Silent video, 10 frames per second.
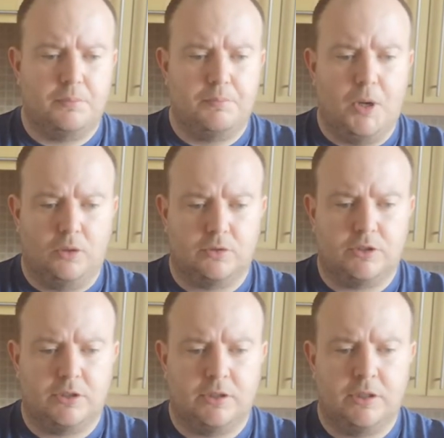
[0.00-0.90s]

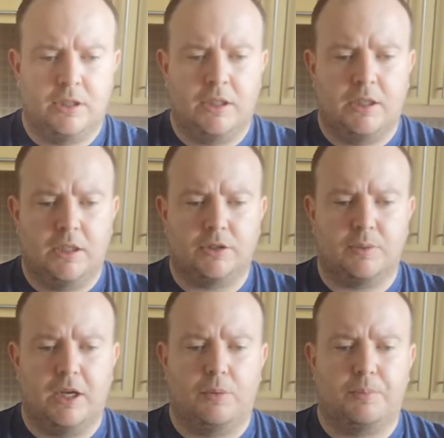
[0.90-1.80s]
malt as well,